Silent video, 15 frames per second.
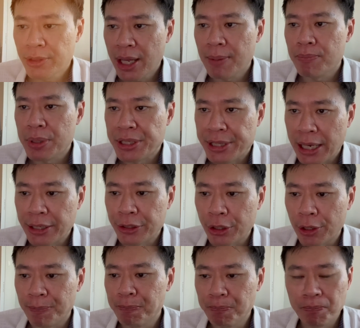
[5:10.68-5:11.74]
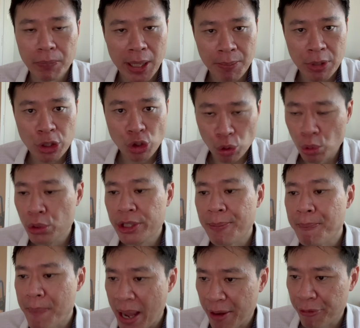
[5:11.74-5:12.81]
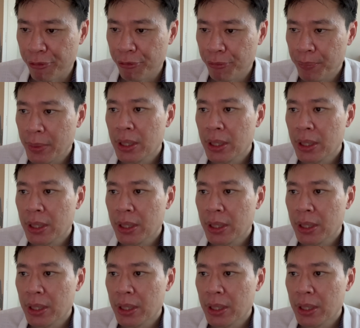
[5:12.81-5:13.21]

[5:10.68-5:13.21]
that be done or not? Let me show you the math.